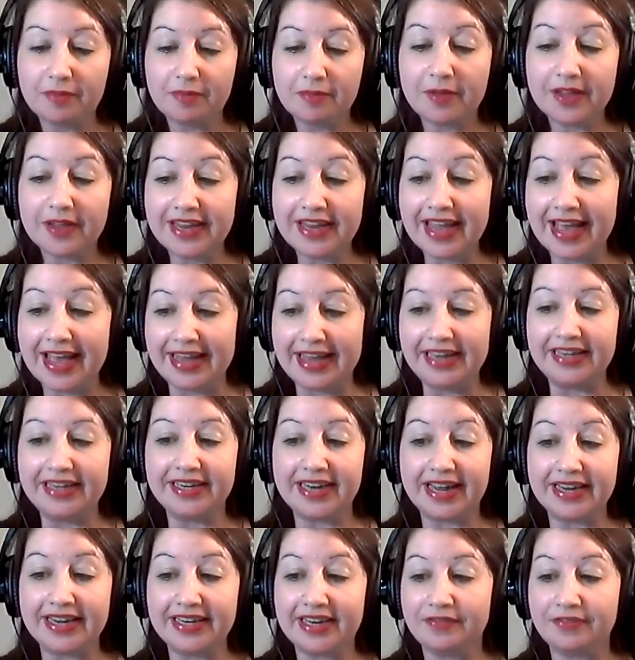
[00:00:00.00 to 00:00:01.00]
But yeah,
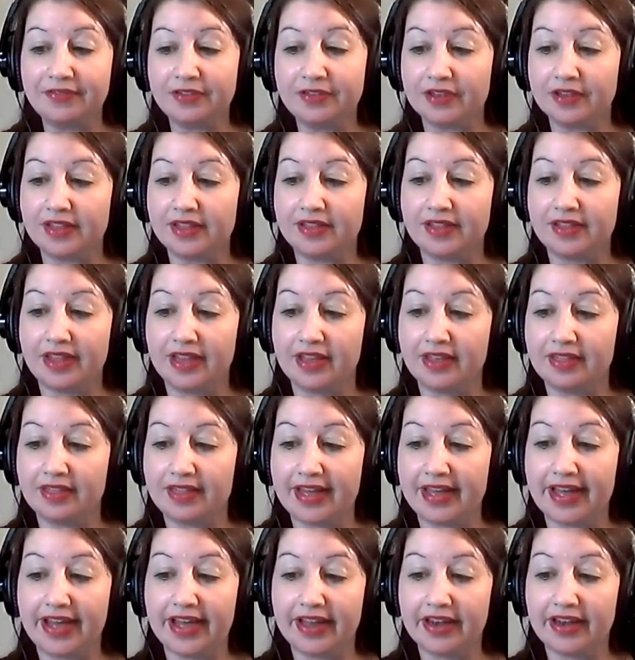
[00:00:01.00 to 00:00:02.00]
I definitely think
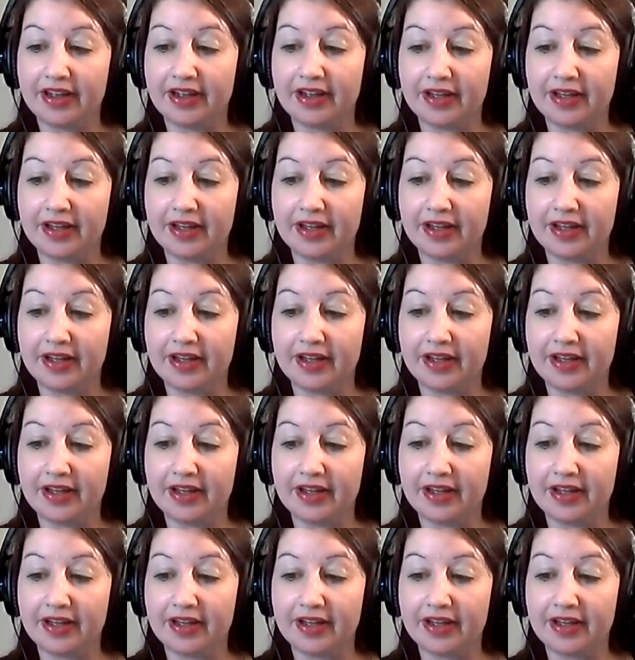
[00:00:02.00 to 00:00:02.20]
that